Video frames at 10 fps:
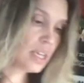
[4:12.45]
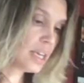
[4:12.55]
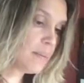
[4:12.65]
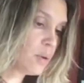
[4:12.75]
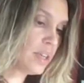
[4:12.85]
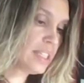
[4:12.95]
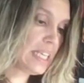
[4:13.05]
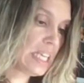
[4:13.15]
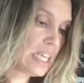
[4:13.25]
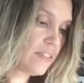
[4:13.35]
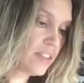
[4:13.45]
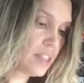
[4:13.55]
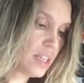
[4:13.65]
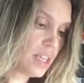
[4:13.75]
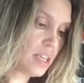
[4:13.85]
And I'm going to
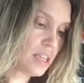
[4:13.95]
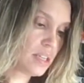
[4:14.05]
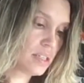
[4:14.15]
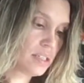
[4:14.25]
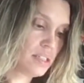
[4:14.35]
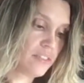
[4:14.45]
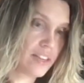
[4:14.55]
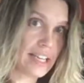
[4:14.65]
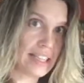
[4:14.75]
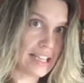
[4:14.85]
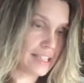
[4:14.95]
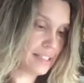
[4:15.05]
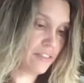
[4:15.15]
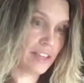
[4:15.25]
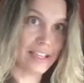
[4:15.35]
evenly divide
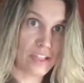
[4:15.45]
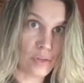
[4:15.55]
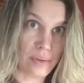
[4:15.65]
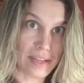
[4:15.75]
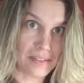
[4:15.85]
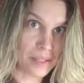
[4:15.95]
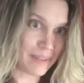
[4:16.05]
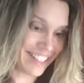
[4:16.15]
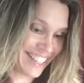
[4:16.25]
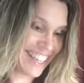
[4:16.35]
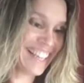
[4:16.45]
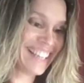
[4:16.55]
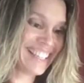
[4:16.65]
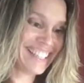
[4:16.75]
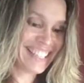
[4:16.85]
this, if I can do it without spilling it,
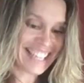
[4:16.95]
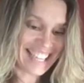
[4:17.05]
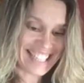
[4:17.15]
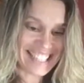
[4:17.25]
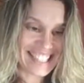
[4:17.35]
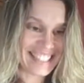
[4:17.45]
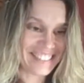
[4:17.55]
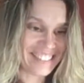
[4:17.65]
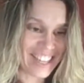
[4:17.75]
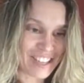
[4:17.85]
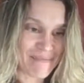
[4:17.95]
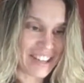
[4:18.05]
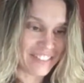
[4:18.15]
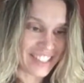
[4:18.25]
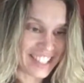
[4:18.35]
into our
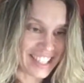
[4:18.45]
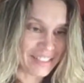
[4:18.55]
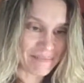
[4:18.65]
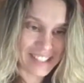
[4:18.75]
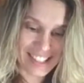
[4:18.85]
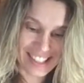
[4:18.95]
muffin cups.